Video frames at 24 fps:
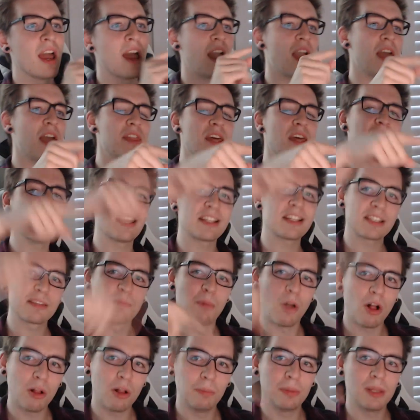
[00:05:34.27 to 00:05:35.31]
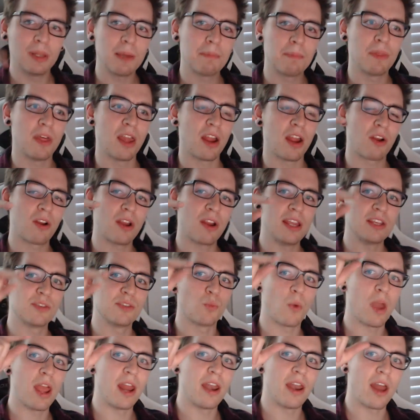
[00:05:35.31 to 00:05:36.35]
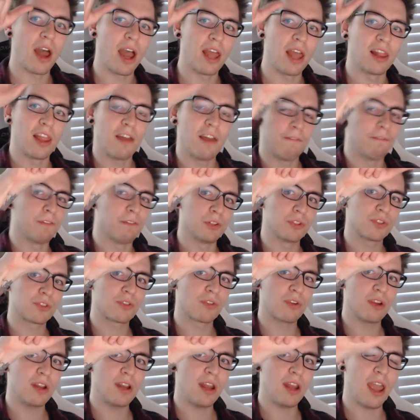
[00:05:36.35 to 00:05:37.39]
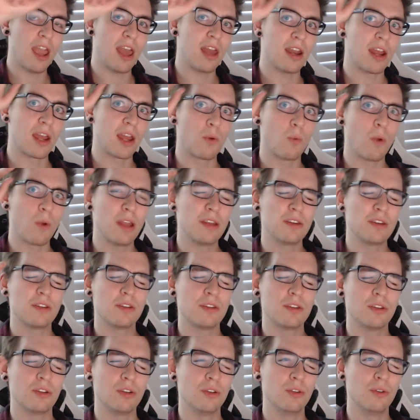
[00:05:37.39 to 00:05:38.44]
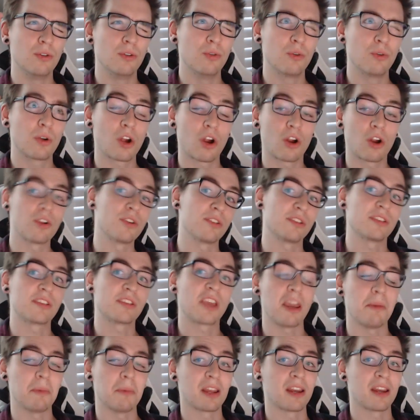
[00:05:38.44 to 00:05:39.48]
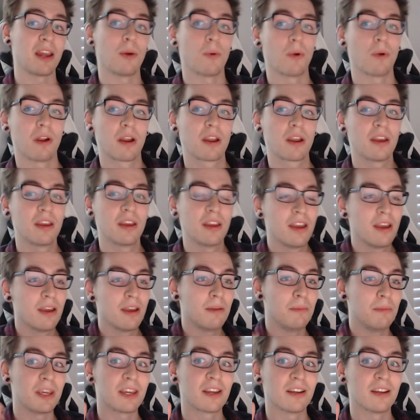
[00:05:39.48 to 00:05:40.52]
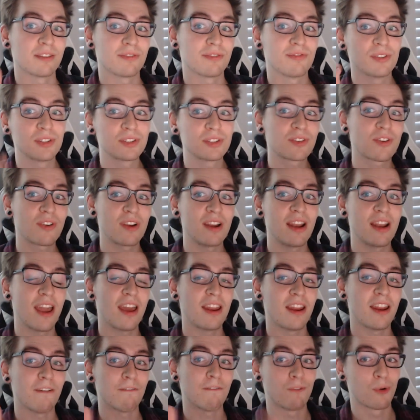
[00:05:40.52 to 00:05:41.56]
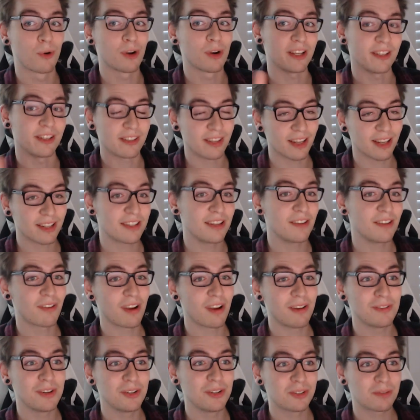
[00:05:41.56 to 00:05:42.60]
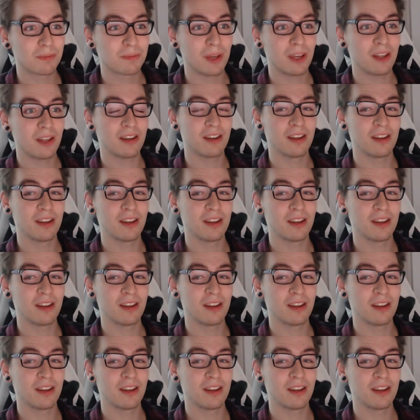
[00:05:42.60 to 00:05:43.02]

And then that small blip there is when I left Fullscreen and I went to Curse Gaming Network. Because Fullscreen had a 40-60 revenue split.